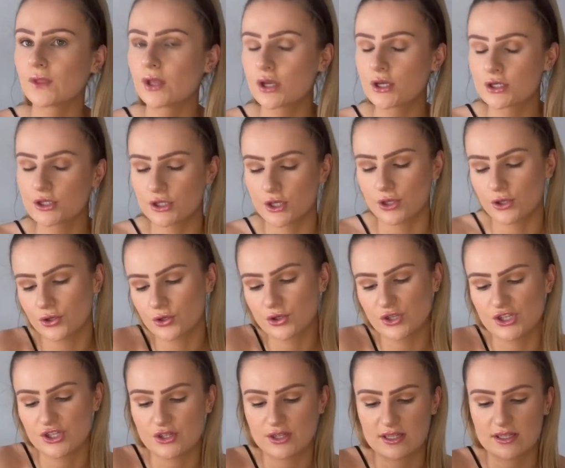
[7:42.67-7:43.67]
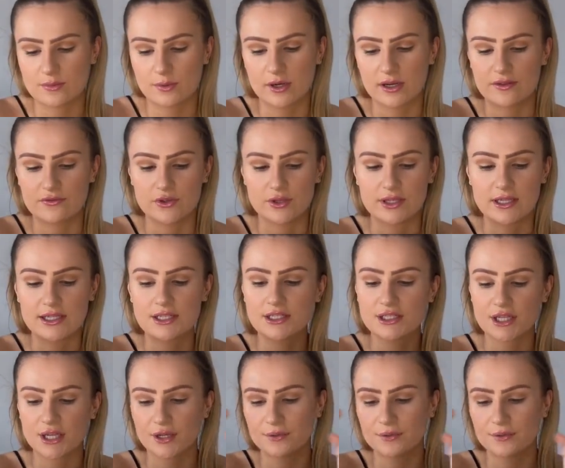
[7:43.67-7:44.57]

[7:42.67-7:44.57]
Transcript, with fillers: So you could do this one if you need to.